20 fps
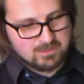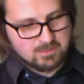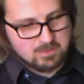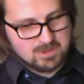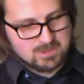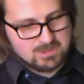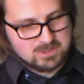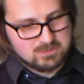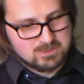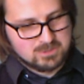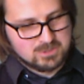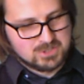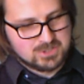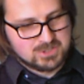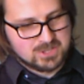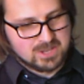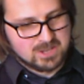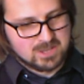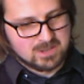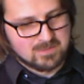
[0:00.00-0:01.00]
what you were just
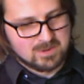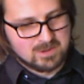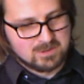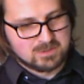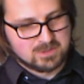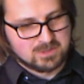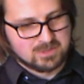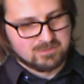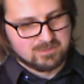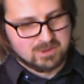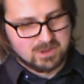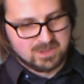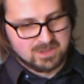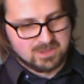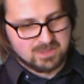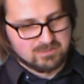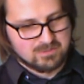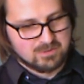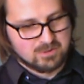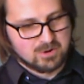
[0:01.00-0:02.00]
saying about
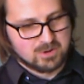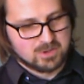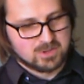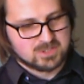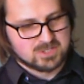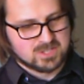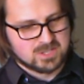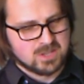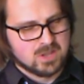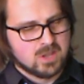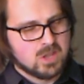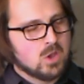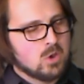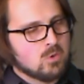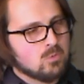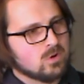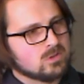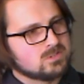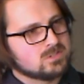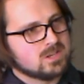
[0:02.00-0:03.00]
the variety,
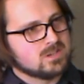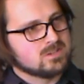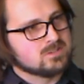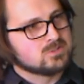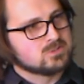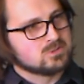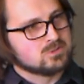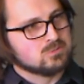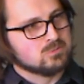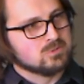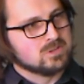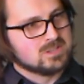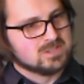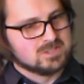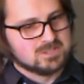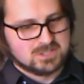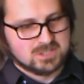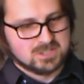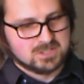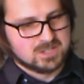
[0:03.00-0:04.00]
what else could we
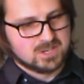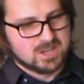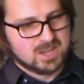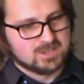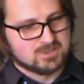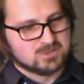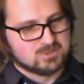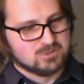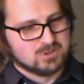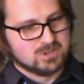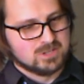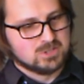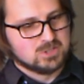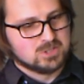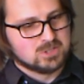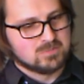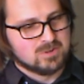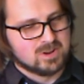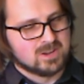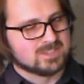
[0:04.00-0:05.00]
consider as
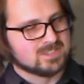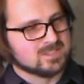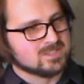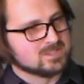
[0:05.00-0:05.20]
religious practice?